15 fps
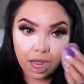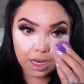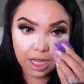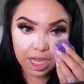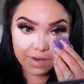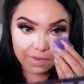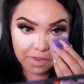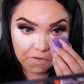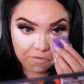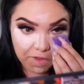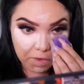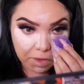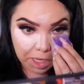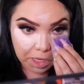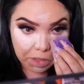A lot of the
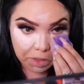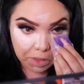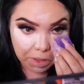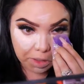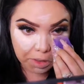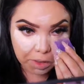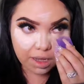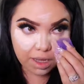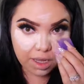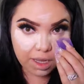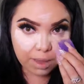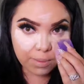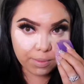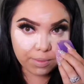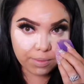foundation,
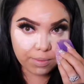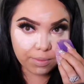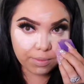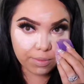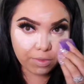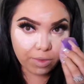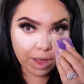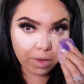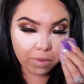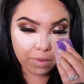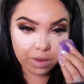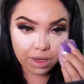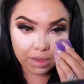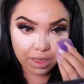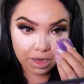wow,
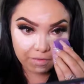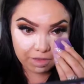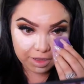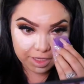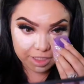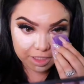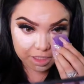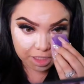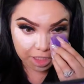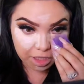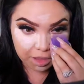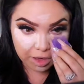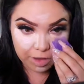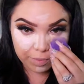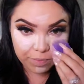a lot of the
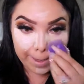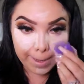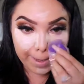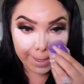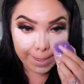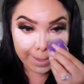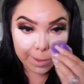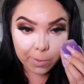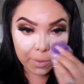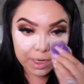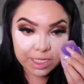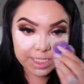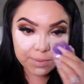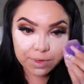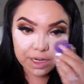concealer, I don't want
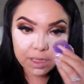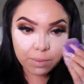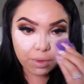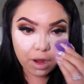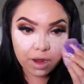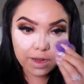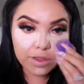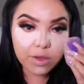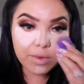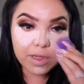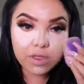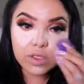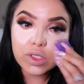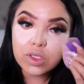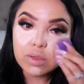to spread the product
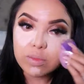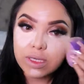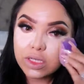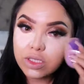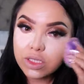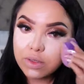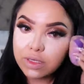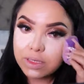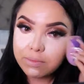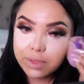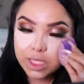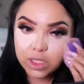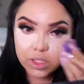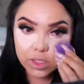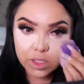around too much. I want to
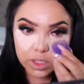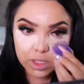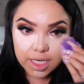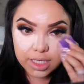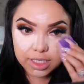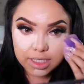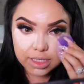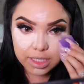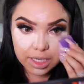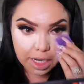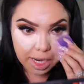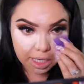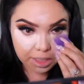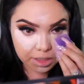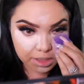make sure it's
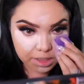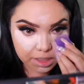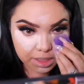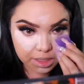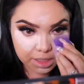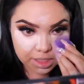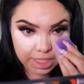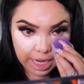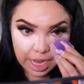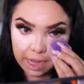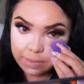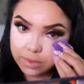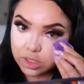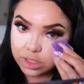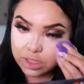nice and
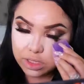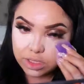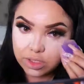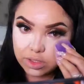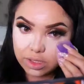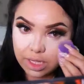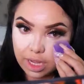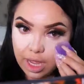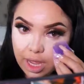dab just under the